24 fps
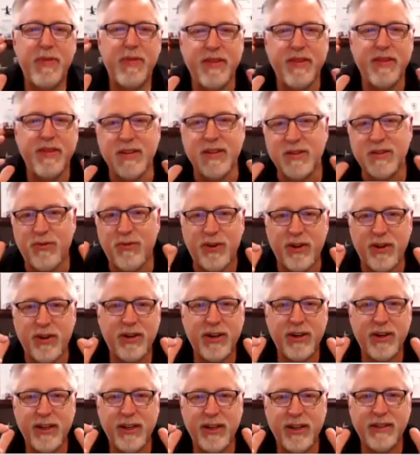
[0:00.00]
these
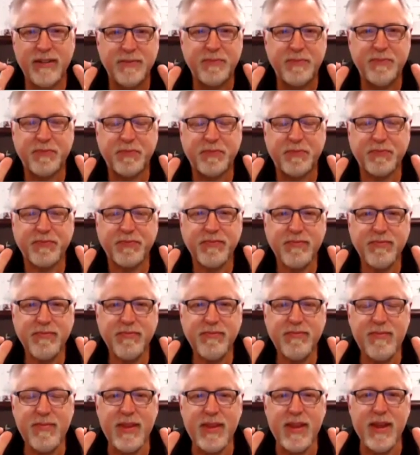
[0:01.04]
very
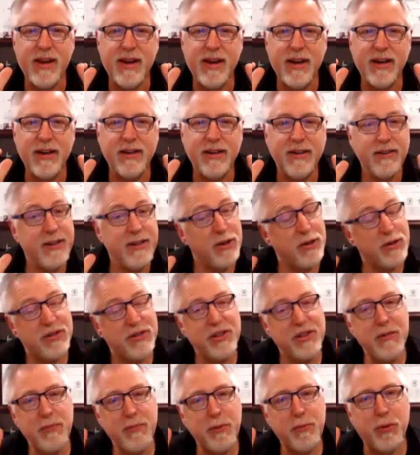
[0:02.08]
uh, you know,
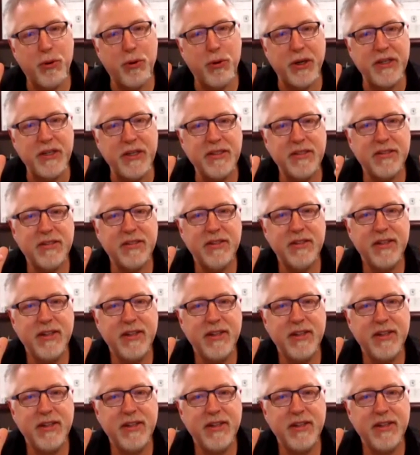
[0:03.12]
simple points,